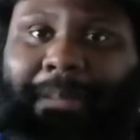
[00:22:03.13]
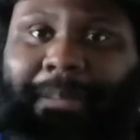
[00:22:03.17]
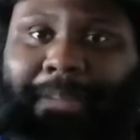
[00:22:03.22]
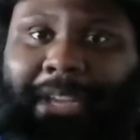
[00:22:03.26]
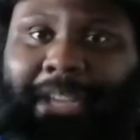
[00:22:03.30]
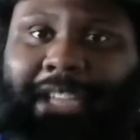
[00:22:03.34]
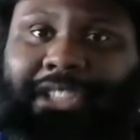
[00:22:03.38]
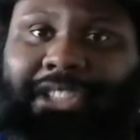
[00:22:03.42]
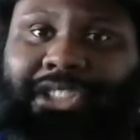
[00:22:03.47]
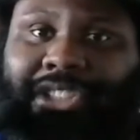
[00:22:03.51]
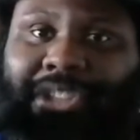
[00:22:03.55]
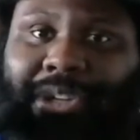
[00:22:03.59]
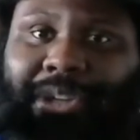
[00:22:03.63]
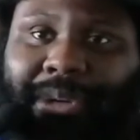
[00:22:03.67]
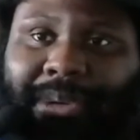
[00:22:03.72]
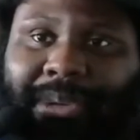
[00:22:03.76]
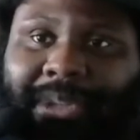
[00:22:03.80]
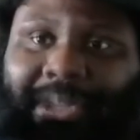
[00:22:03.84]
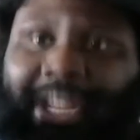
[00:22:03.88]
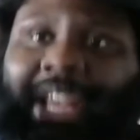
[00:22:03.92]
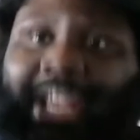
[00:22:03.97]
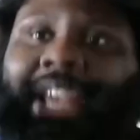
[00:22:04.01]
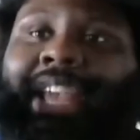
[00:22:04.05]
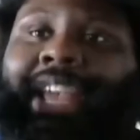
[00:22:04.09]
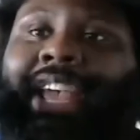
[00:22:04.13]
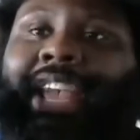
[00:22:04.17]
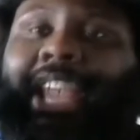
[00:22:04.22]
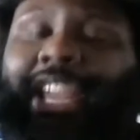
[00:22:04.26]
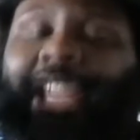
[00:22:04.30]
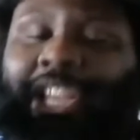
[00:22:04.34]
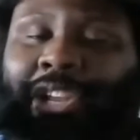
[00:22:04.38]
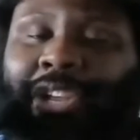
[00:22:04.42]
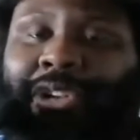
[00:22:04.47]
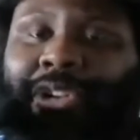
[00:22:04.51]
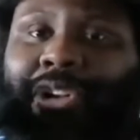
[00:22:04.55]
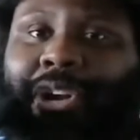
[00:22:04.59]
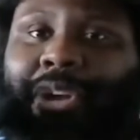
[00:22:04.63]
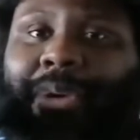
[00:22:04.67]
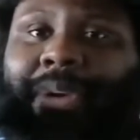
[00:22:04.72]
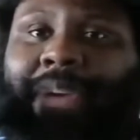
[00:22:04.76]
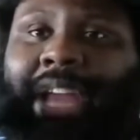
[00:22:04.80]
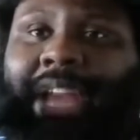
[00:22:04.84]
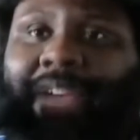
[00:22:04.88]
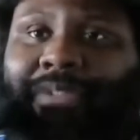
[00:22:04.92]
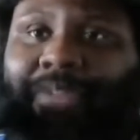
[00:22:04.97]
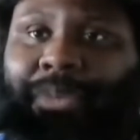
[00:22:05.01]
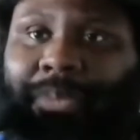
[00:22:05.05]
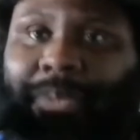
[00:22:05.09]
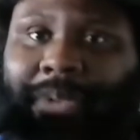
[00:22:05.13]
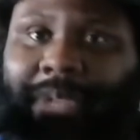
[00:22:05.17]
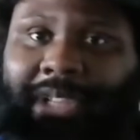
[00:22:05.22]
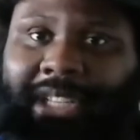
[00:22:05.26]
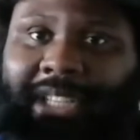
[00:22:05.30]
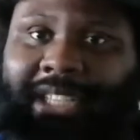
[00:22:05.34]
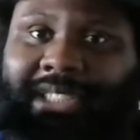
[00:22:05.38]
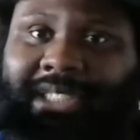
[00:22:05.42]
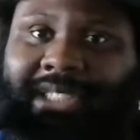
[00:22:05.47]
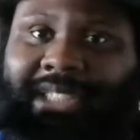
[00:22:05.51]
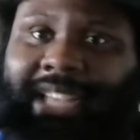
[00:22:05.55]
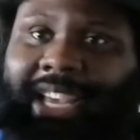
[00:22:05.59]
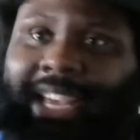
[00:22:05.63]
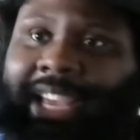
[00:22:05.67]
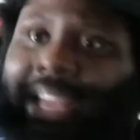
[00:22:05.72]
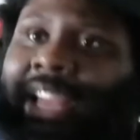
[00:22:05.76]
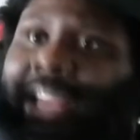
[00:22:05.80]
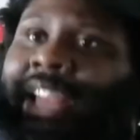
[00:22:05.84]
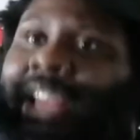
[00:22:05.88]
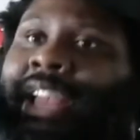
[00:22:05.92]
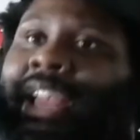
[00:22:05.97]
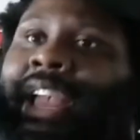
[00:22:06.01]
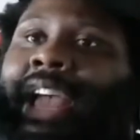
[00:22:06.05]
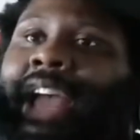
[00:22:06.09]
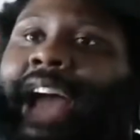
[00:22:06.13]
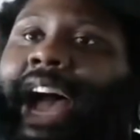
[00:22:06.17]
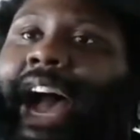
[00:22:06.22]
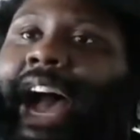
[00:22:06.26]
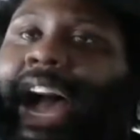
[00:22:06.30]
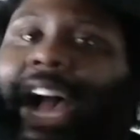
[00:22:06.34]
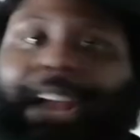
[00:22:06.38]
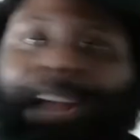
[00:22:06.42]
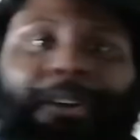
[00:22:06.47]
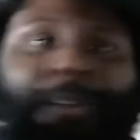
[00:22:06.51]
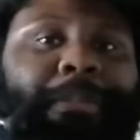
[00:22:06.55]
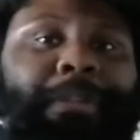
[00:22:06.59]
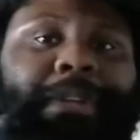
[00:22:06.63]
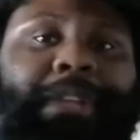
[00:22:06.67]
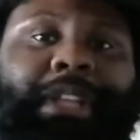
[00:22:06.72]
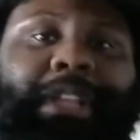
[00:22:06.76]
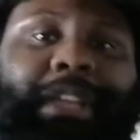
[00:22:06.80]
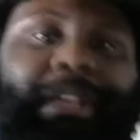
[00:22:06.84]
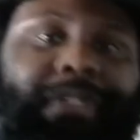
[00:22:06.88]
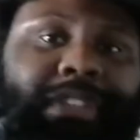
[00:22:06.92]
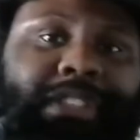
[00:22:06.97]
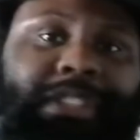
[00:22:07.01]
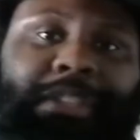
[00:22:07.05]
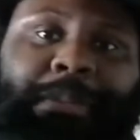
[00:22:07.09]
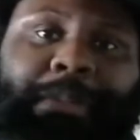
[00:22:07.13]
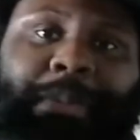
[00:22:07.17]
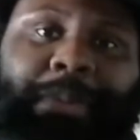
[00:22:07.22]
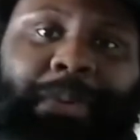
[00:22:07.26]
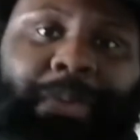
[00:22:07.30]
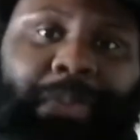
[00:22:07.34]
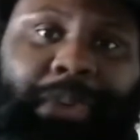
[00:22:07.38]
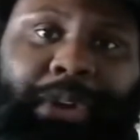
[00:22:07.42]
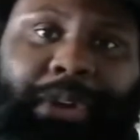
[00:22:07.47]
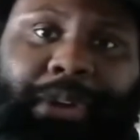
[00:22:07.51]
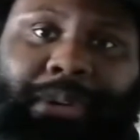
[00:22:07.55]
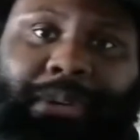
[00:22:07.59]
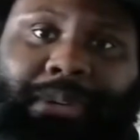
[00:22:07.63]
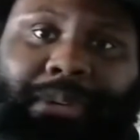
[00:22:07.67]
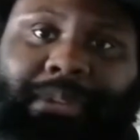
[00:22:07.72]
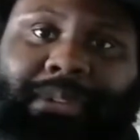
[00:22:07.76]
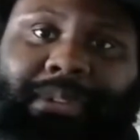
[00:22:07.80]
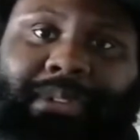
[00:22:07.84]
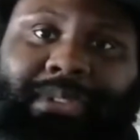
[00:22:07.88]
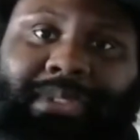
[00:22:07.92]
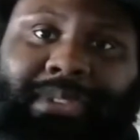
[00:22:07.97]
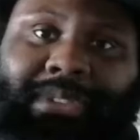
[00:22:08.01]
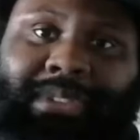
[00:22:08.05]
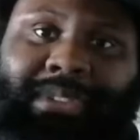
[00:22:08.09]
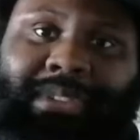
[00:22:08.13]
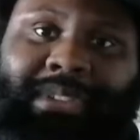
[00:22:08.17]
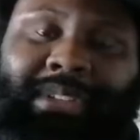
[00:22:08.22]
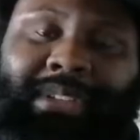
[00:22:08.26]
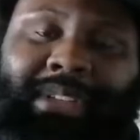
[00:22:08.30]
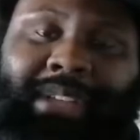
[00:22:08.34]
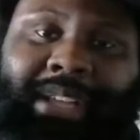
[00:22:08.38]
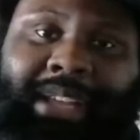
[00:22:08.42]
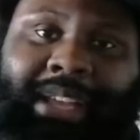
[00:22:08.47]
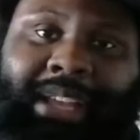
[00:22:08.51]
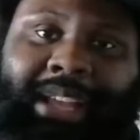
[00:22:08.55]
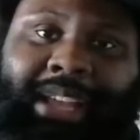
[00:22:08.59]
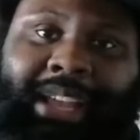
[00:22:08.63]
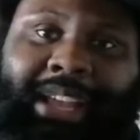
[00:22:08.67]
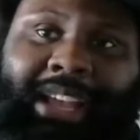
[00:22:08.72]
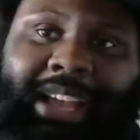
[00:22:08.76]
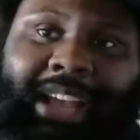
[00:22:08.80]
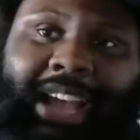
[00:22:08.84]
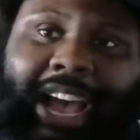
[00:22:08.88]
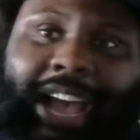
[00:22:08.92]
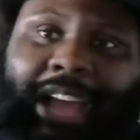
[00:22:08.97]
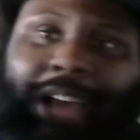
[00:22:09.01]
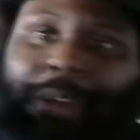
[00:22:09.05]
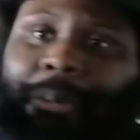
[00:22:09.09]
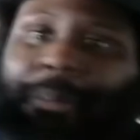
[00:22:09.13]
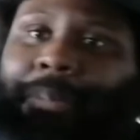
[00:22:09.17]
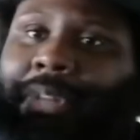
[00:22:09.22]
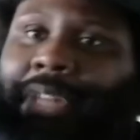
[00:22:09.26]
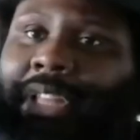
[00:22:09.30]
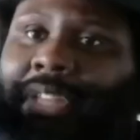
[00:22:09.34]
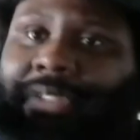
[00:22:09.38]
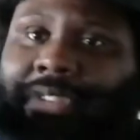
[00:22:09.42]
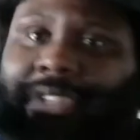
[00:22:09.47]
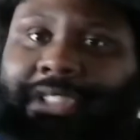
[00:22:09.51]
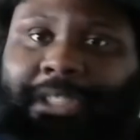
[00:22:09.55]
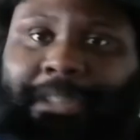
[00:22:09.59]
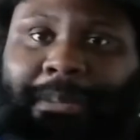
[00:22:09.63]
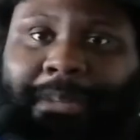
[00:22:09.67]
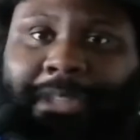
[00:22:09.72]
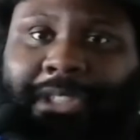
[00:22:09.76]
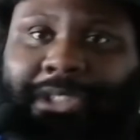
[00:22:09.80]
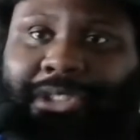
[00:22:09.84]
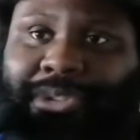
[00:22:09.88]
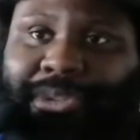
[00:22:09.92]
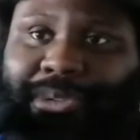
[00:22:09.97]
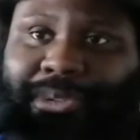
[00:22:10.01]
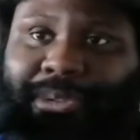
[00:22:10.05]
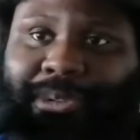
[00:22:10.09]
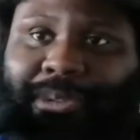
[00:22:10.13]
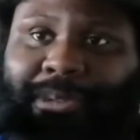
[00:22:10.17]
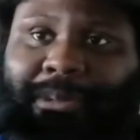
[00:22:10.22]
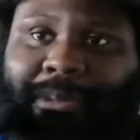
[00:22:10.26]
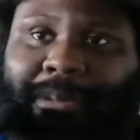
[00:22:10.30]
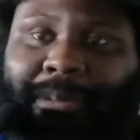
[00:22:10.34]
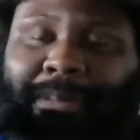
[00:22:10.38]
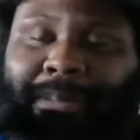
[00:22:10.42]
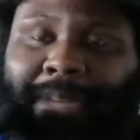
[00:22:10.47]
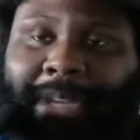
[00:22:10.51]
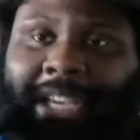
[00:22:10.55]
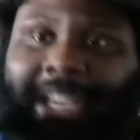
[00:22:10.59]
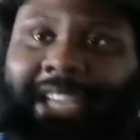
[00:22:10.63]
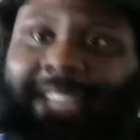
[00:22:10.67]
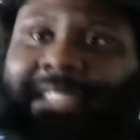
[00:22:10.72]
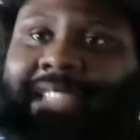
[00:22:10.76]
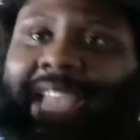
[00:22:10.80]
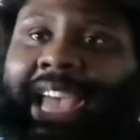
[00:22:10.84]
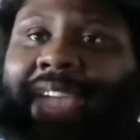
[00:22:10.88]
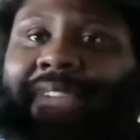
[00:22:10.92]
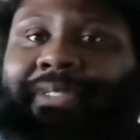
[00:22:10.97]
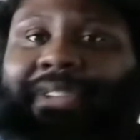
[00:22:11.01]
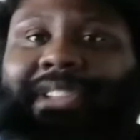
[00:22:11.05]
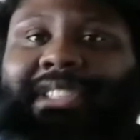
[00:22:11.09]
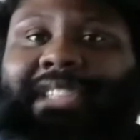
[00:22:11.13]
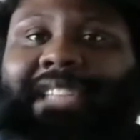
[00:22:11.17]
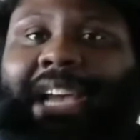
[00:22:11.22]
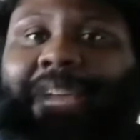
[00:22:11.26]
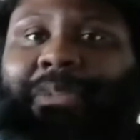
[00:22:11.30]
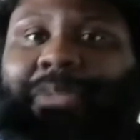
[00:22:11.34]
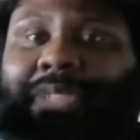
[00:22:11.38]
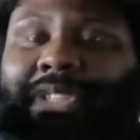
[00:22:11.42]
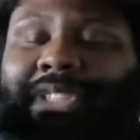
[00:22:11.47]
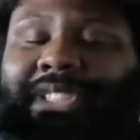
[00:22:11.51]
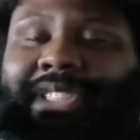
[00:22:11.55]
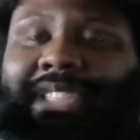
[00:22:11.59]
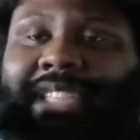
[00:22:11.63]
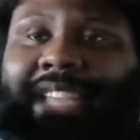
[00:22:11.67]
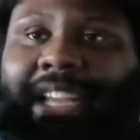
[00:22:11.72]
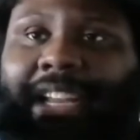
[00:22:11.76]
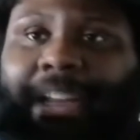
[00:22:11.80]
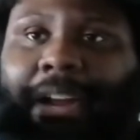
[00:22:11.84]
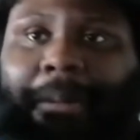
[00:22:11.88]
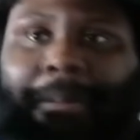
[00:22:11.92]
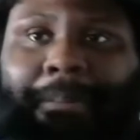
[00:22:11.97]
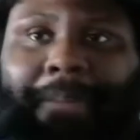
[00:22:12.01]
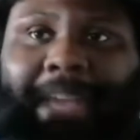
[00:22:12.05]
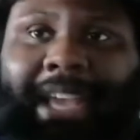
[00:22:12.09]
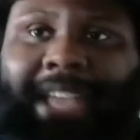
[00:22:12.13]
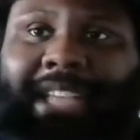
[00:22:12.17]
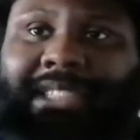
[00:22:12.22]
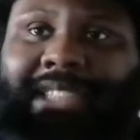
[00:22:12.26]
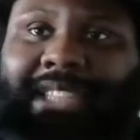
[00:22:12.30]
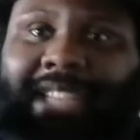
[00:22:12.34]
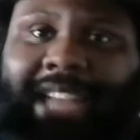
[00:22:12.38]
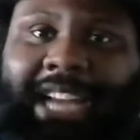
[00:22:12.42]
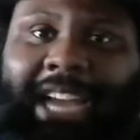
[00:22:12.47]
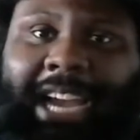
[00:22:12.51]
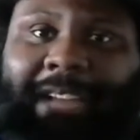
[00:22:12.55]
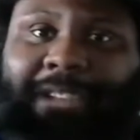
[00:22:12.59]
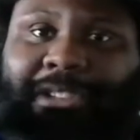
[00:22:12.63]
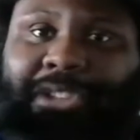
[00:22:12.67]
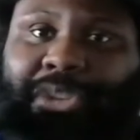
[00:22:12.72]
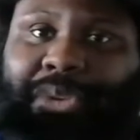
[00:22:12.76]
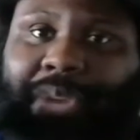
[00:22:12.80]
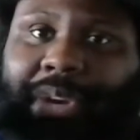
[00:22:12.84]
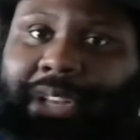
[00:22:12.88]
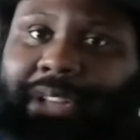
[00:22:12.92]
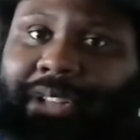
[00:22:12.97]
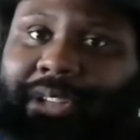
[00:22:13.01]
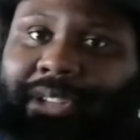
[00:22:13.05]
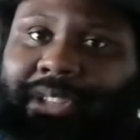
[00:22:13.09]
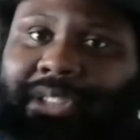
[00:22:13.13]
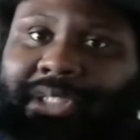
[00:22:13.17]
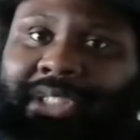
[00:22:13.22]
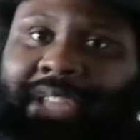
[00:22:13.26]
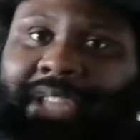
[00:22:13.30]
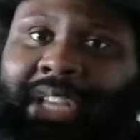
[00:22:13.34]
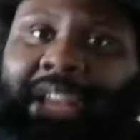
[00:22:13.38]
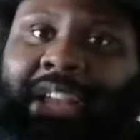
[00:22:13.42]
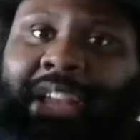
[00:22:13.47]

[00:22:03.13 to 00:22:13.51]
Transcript: being shown, and you don't have a release date, I don't believe it to be real. I don't believe it to be true, because every time we've seen amazing hype trailers,